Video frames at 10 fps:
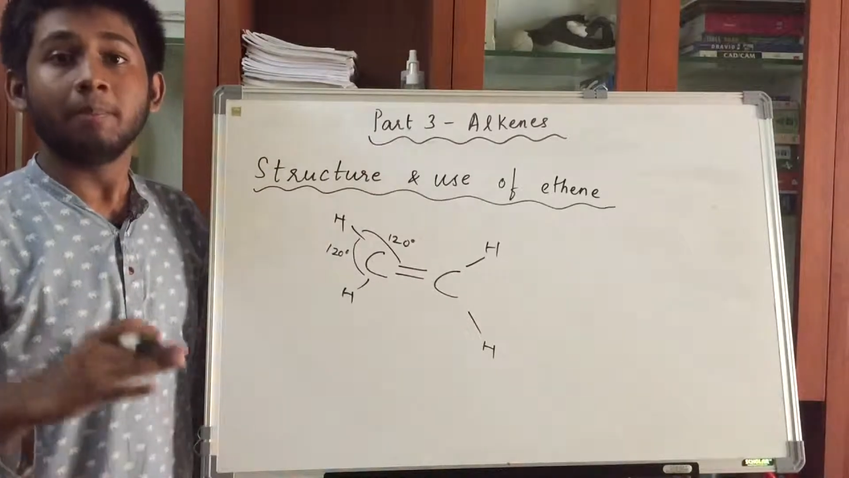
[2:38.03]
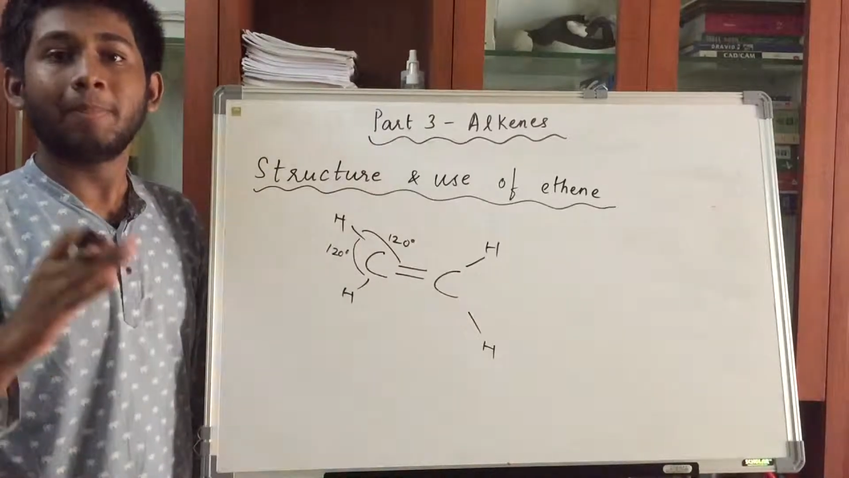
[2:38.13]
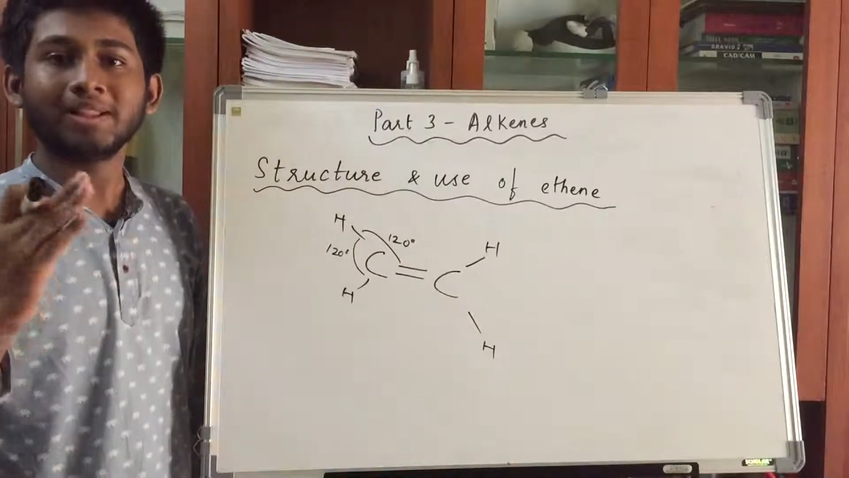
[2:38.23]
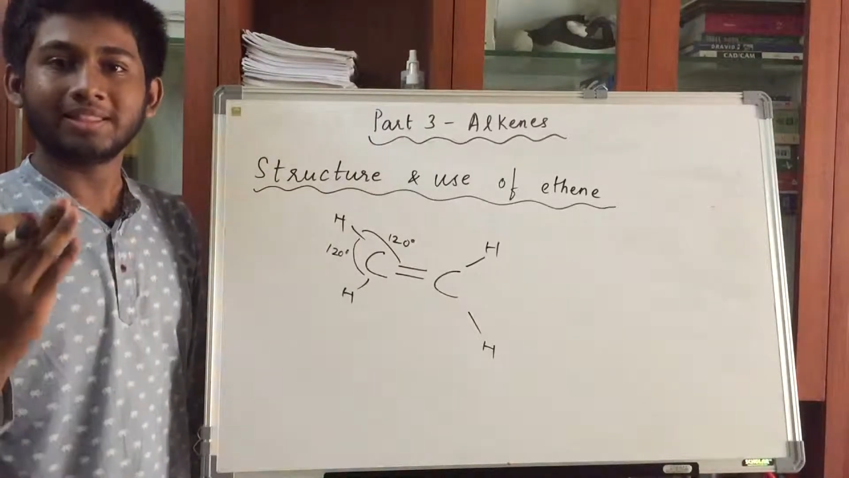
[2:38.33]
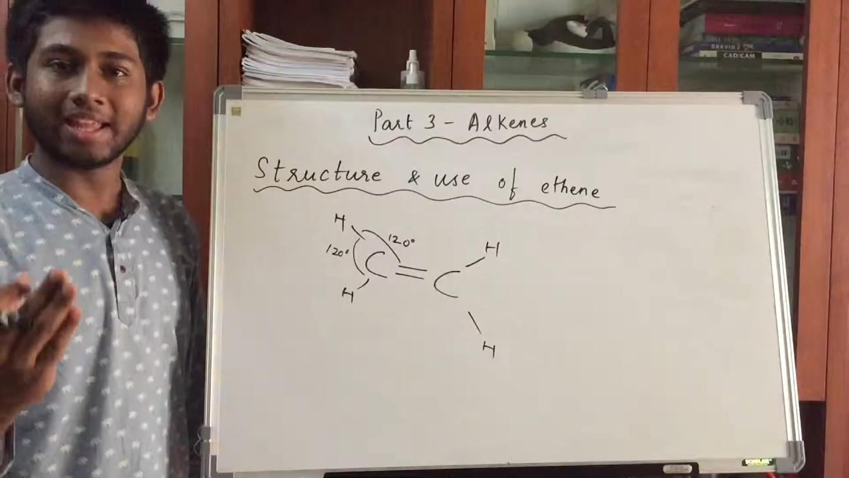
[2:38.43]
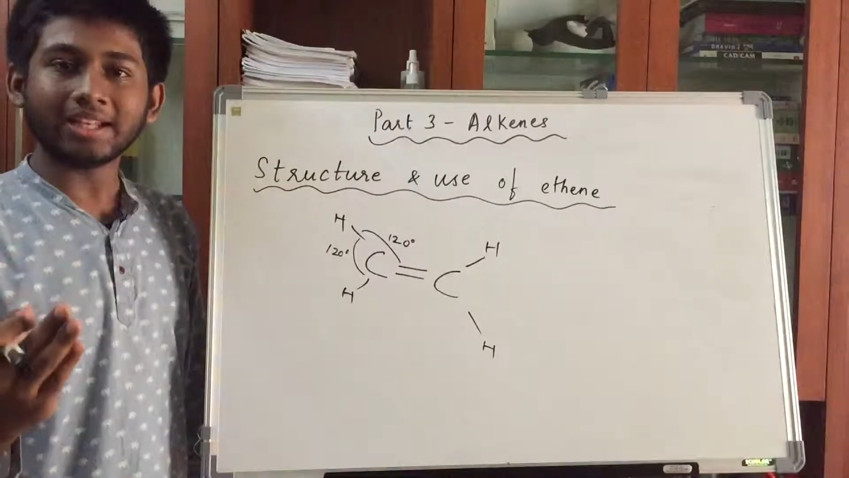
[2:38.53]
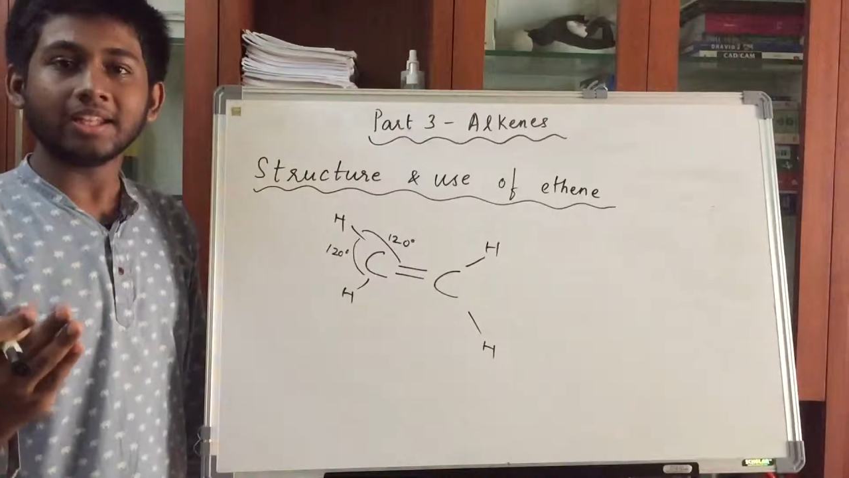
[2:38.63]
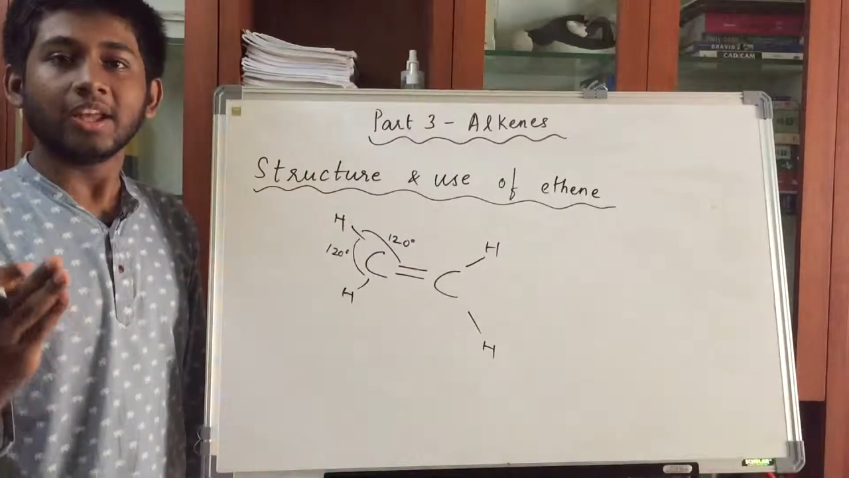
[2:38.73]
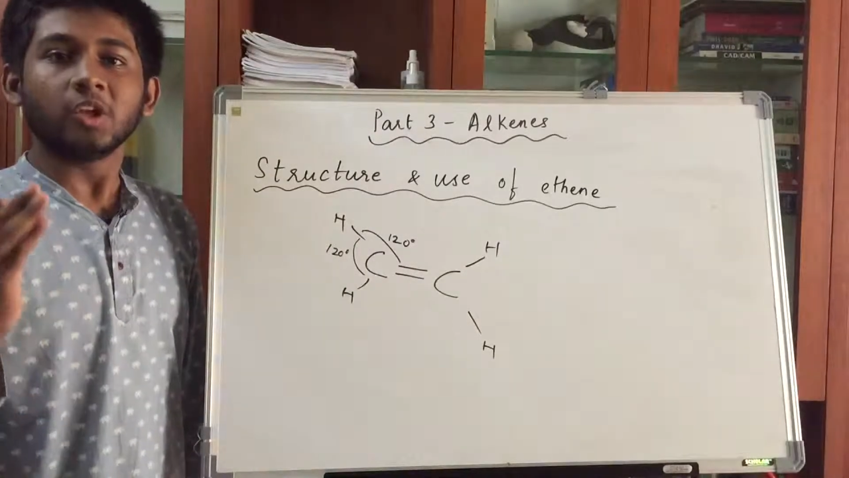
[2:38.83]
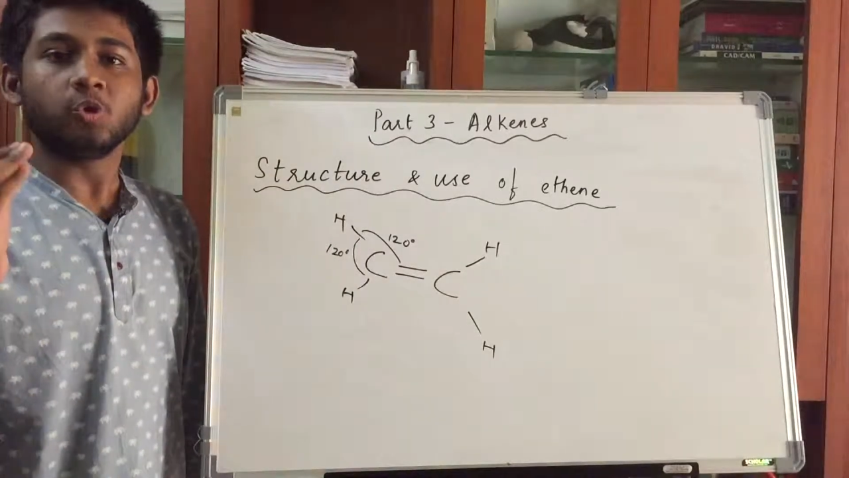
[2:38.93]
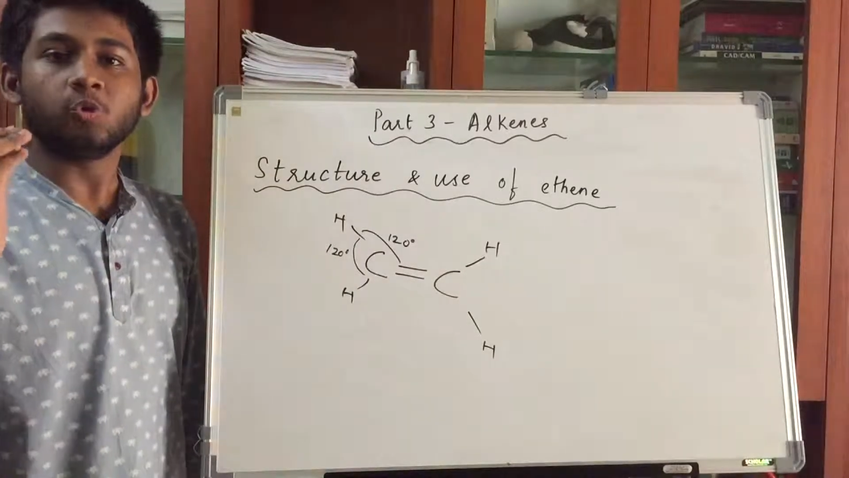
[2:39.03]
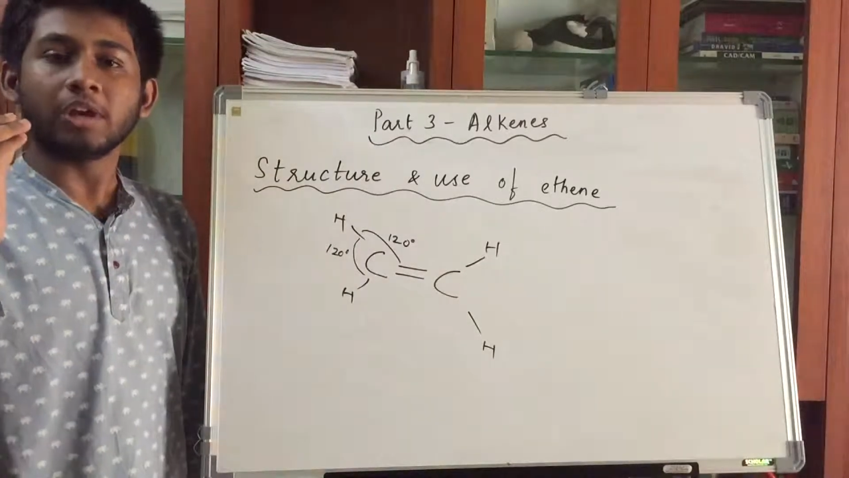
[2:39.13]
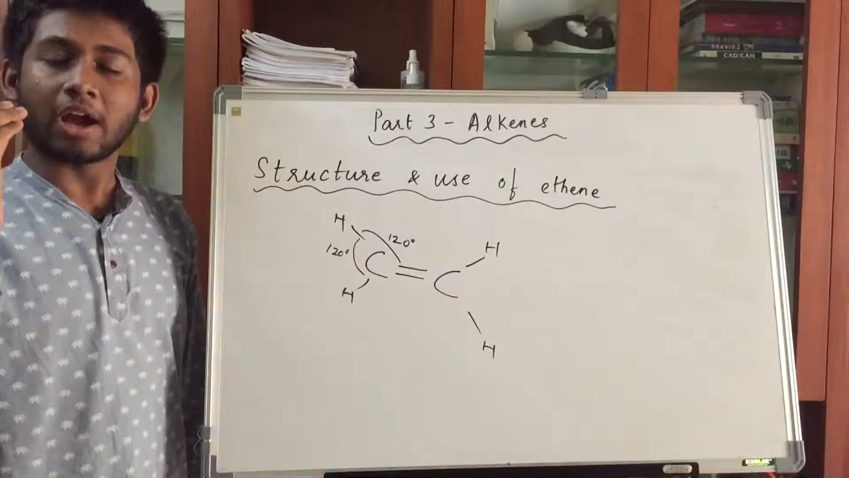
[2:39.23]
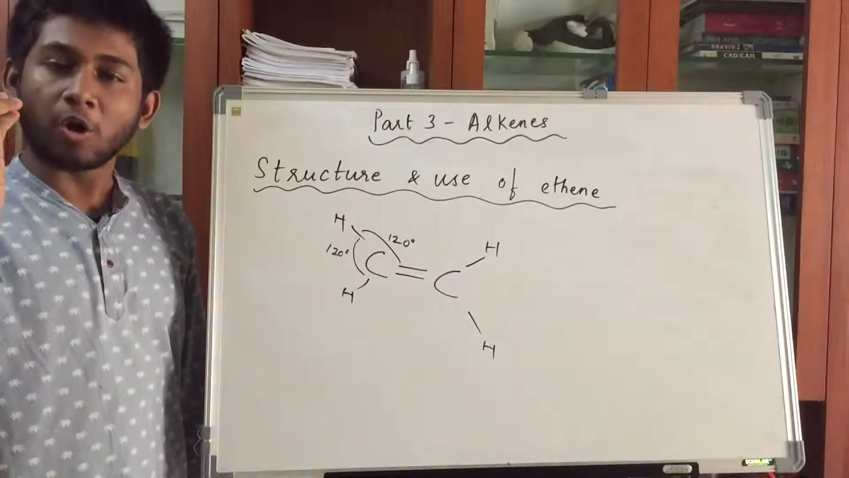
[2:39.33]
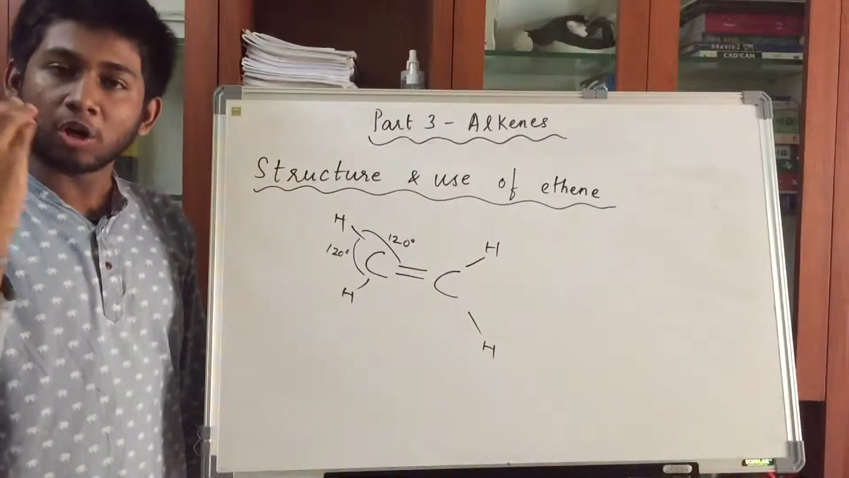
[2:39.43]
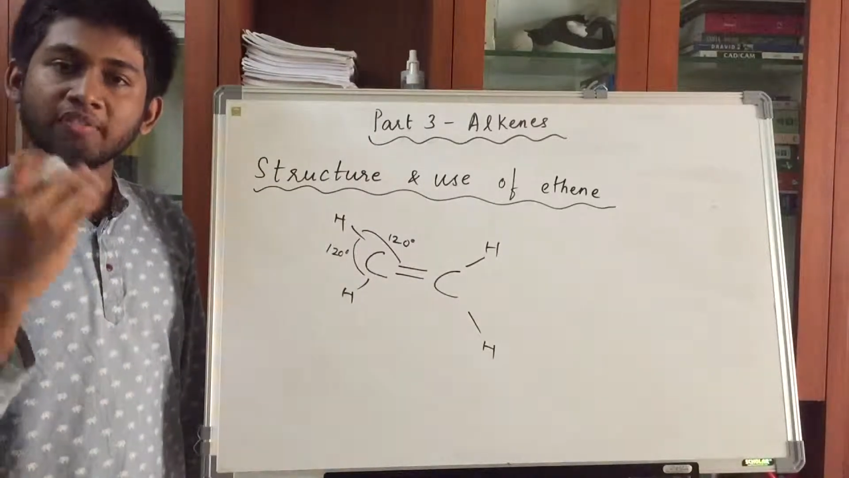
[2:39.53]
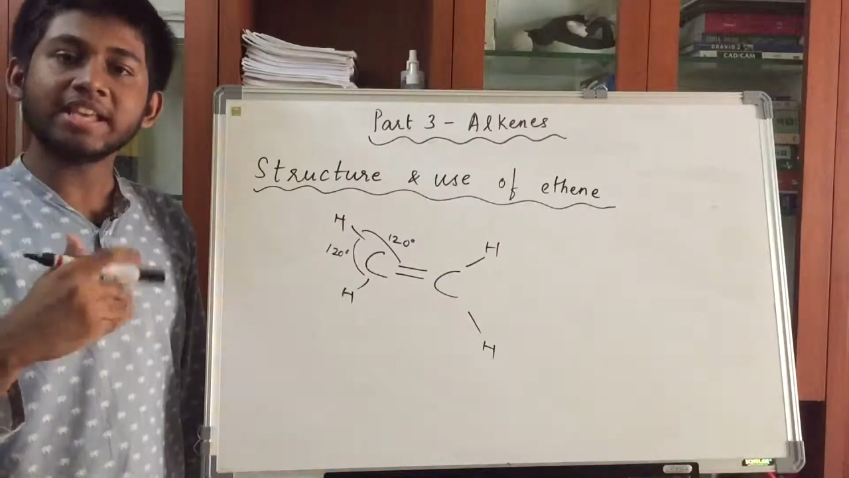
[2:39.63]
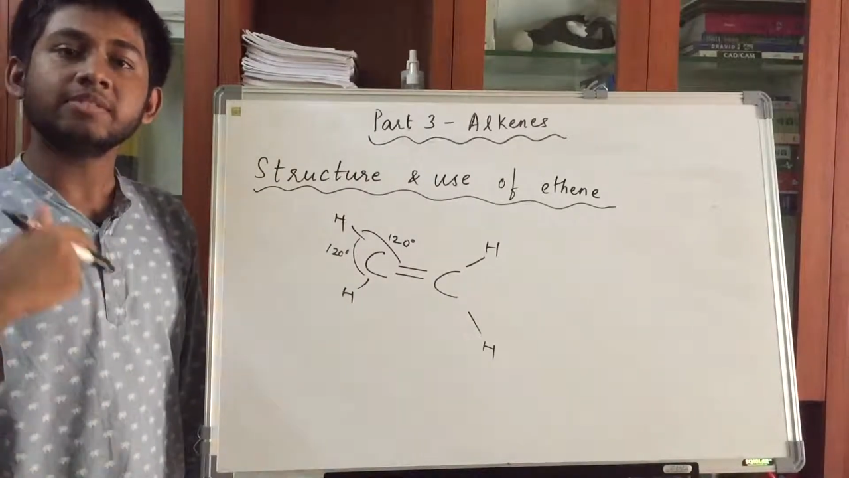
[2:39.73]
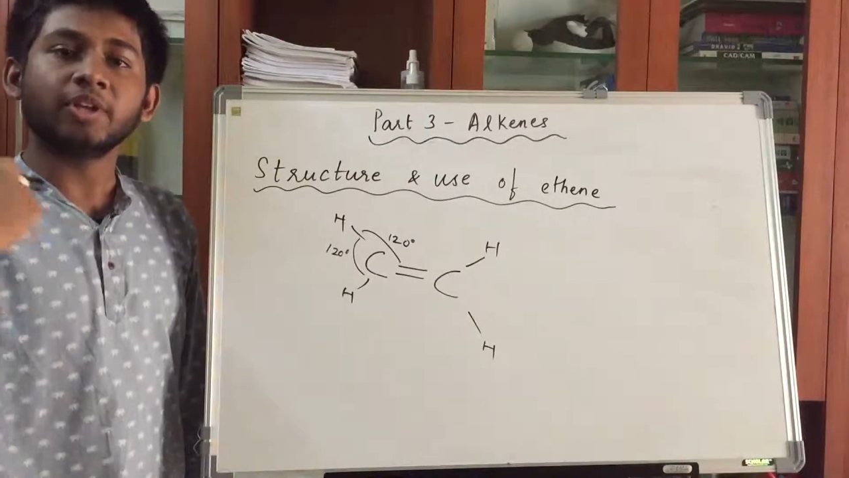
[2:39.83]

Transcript: But then you will always,